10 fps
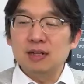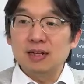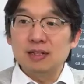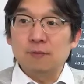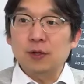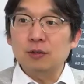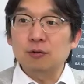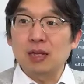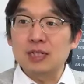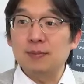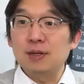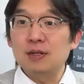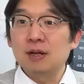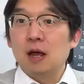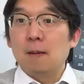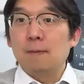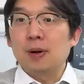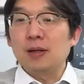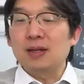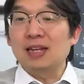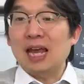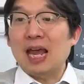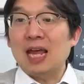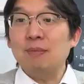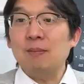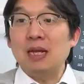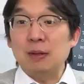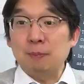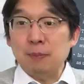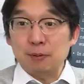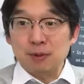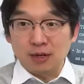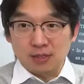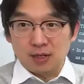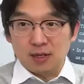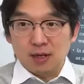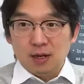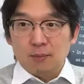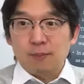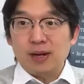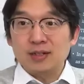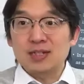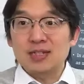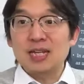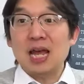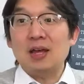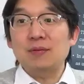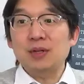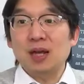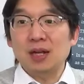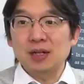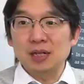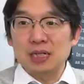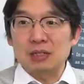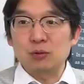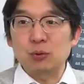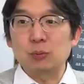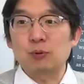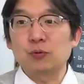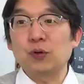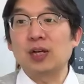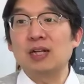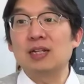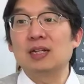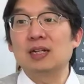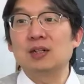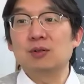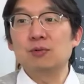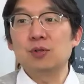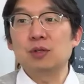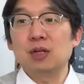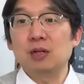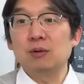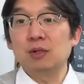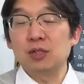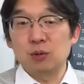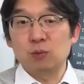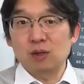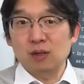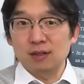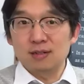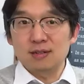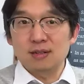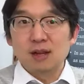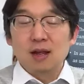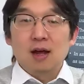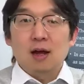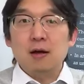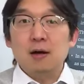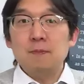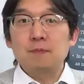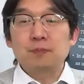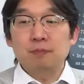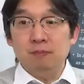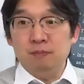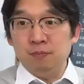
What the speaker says: difficult to estimate, but can be manipulated by the savvy analyst to provide the conclusion he or she wants. Um,